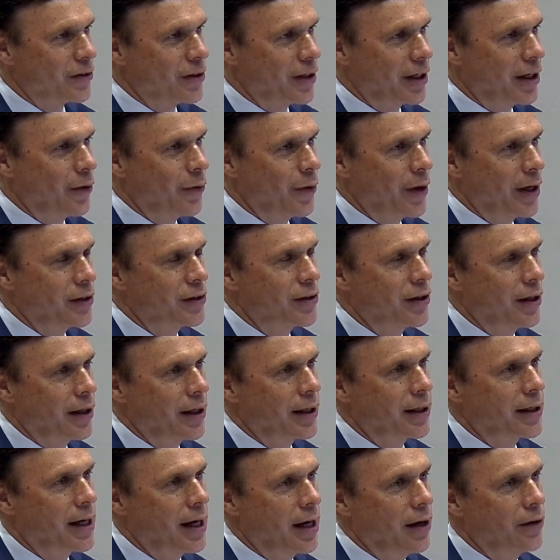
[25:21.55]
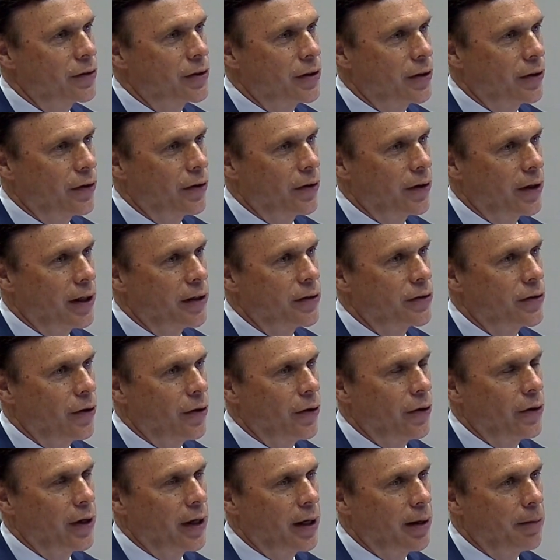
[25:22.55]
And he went to the counselor that
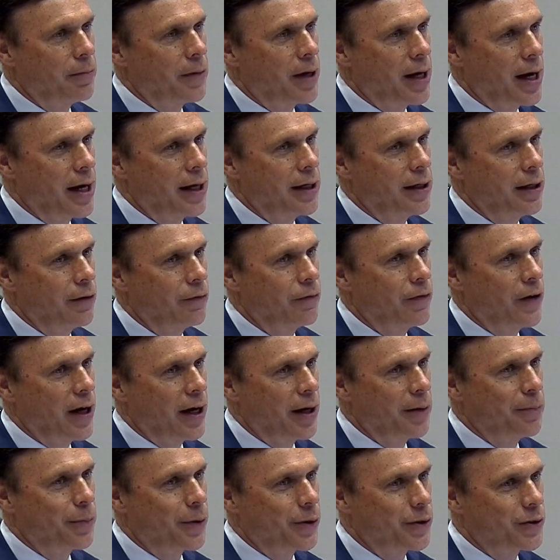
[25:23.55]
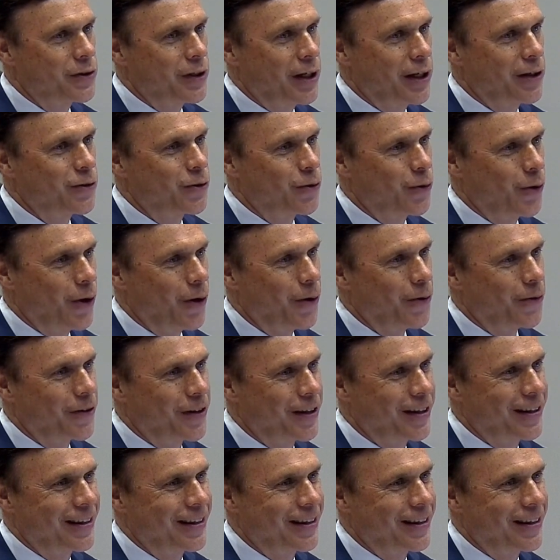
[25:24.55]
told him 95% truth.